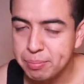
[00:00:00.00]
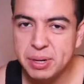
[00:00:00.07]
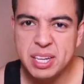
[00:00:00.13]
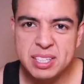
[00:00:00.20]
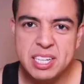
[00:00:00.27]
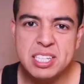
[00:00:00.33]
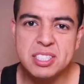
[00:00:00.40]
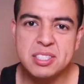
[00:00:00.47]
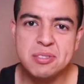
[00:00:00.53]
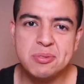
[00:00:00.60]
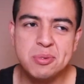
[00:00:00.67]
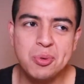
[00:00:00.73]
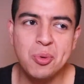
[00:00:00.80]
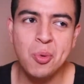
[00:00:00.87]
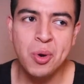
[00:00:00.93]
But it tastes
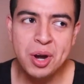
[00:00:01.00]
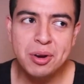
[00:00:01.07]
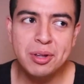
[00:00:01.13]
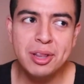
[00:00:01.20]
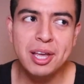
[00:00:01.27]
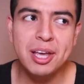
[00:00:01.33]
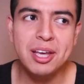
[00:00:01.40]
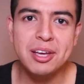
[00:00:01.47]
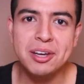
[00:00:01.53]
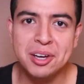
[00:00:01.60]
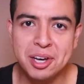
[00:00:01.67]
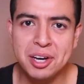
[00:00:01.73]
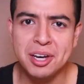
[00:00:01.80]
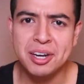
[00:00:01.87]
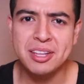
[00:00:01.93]
weirdly
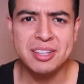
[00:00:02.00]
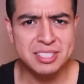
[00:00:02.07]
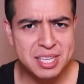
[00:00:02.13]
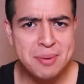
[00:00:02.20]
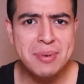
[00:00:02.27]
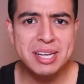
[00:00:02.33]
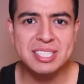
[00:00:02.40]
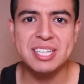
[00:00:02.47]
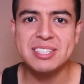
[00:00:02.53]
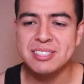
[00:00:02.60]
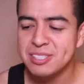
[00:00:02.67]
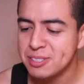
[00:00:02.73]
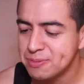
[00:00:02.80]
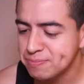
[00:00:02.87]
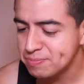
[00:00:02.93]
good. Does that make
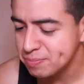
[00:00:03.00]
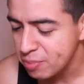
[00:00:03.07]
sense?